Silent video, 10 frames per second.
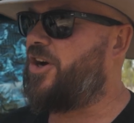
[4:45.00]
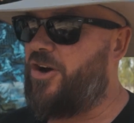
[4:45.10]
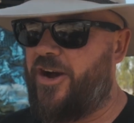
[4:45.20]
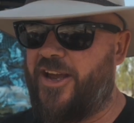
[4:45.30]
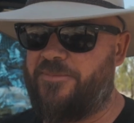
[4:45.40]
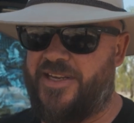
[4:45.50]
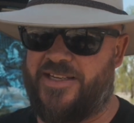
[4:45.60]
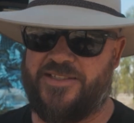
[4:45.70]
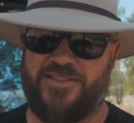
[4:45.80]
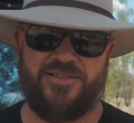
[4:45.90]
time
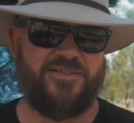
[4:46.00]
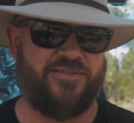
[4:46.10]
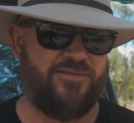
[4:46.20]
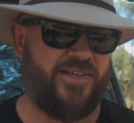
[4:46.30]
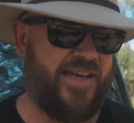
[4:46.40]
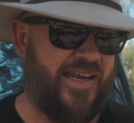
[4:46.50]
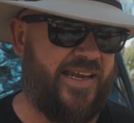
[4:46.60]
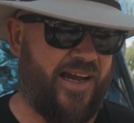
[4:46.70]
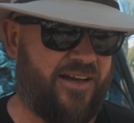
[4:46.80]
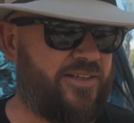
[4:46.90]
is
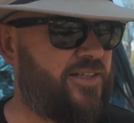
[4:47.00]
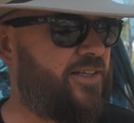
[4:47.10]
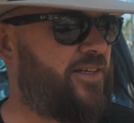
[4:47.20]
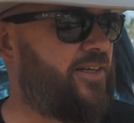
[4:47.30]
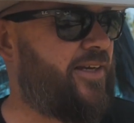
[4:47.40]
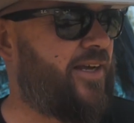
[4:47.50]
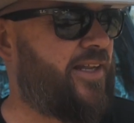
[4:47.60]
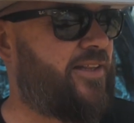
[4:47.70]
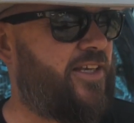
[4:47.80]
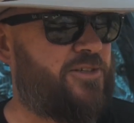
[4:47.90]
here,
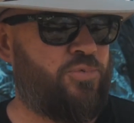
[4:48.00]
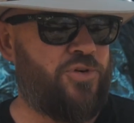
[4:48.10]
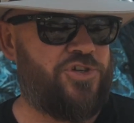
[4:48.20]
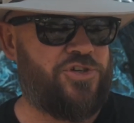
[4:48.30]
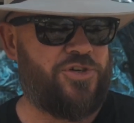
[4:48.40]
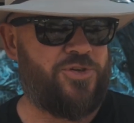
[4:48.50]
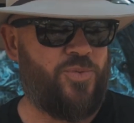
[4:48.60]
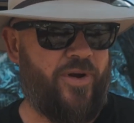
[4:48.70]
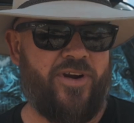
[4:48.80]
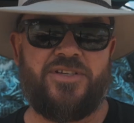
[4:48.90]
in this bush,
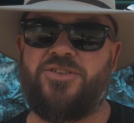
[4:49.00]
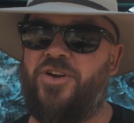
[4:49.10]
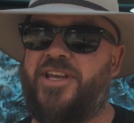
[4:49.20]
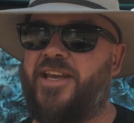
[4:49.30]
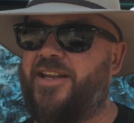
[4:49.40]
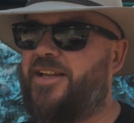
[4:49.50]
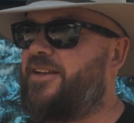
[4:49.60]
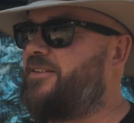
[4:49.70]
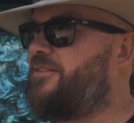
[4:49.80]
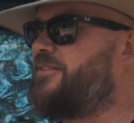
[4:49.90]
where it's not hilly.